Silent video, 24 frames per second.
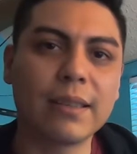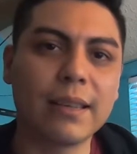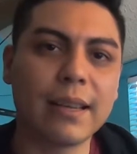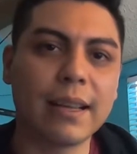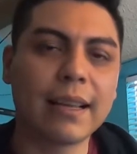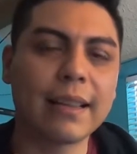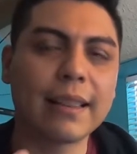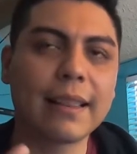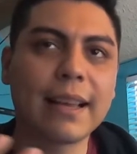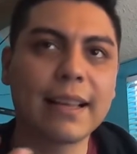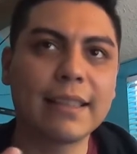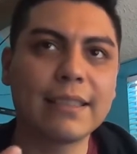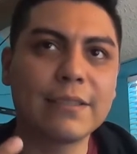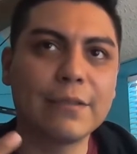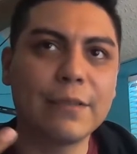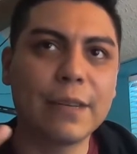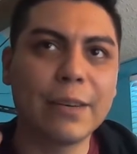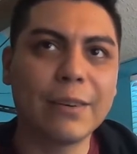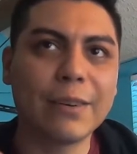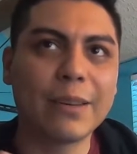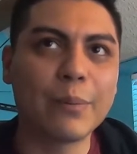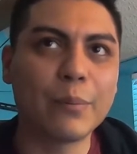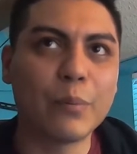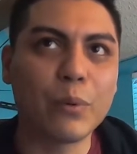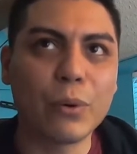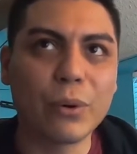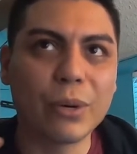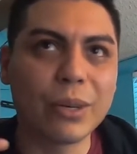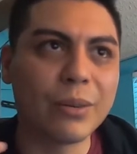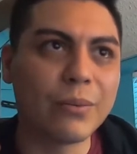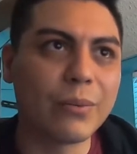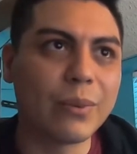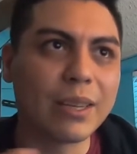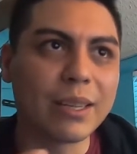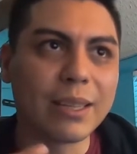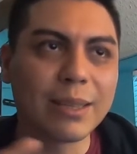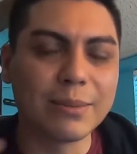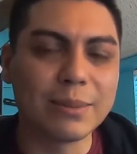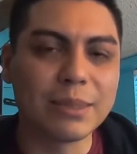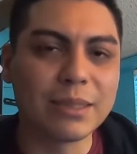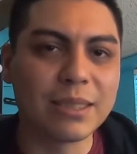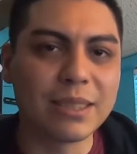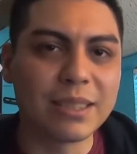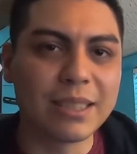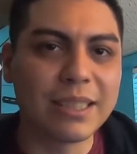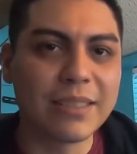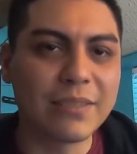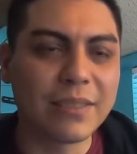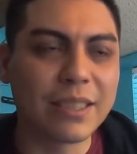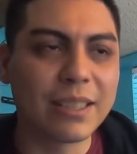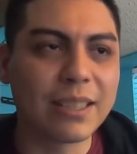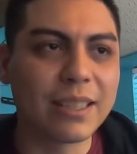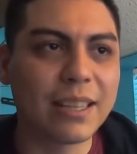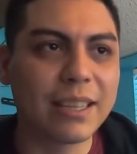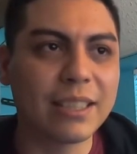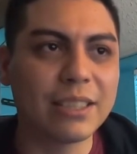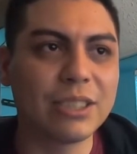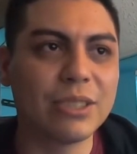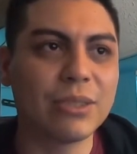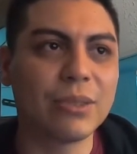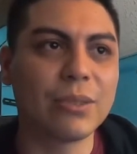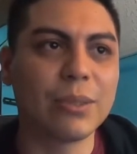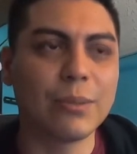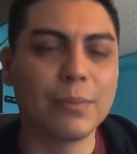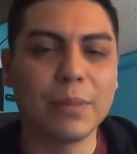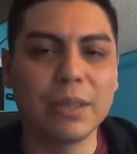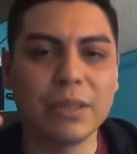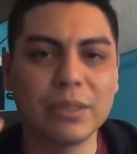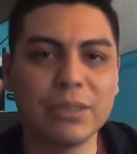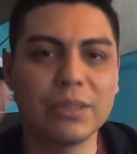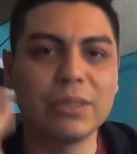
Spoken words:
Like, that's very important when it comes to giving a light show compared